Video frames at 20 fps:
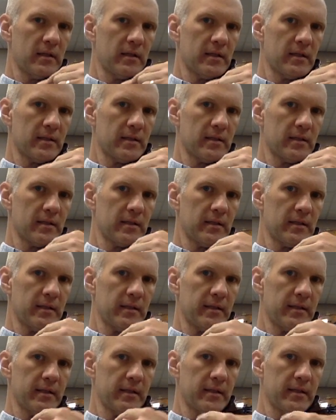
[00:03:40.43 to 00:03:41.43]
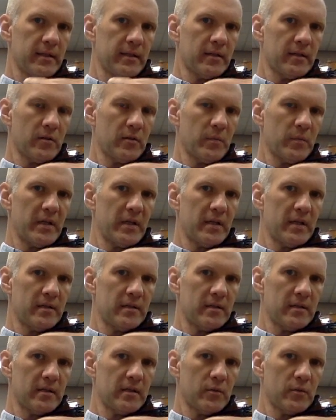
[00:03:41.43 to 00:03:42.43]
and it's a little bitty
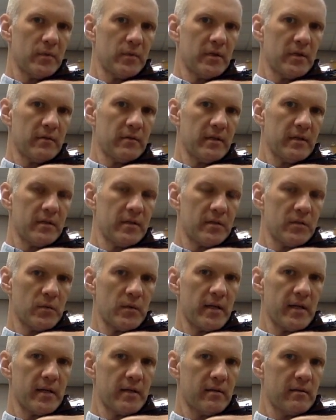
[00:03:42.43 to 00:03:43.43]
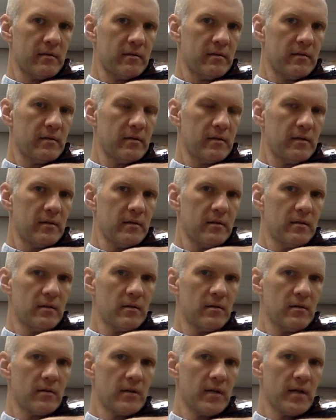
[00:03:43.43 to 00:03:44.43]
slope going this way.
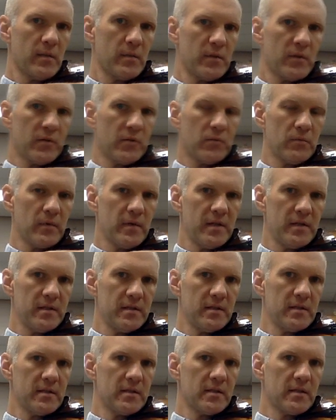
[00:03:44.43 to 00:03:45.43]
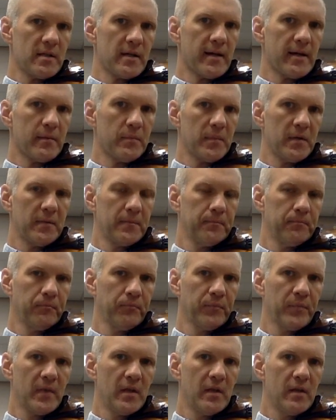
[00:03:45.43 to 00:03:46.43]
Okay, but the wrist is the top.
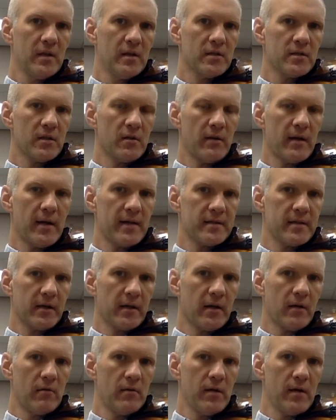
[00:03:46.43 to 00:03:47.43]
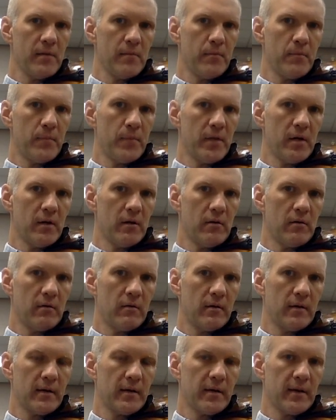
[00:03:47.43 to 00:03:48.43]
So as I go up
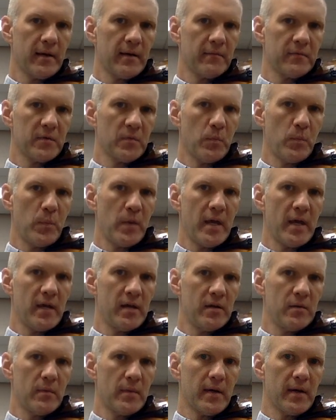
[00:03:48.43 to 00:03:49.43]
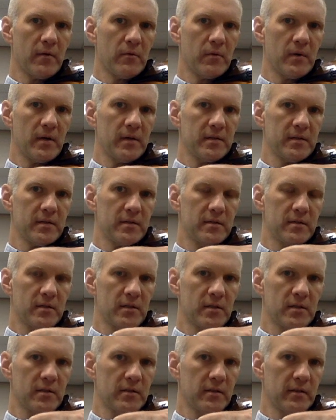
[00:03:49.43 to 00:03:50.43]
bow, I have to bend my wrist
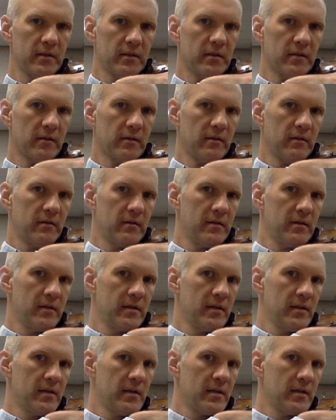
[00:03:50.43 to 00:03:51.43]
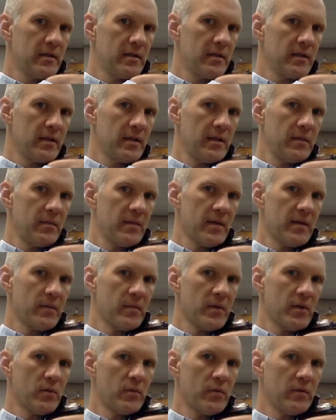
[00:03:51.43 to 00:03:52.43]
just a little to keep
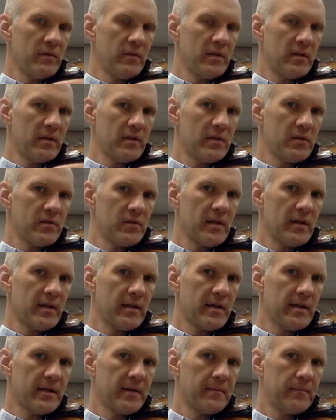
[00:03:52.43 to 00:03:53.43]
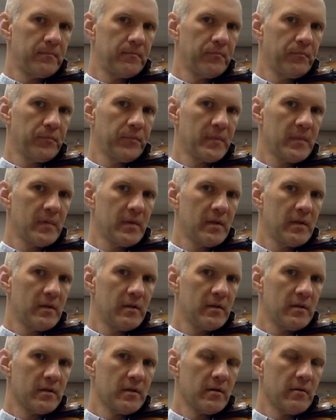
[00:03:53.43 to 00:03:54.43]
that bow moving in a straight line.
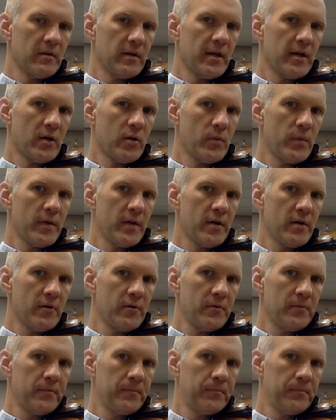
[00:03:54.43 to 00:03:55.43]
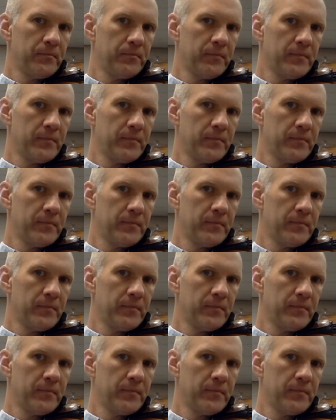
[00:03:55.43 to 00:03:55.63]
So elbow,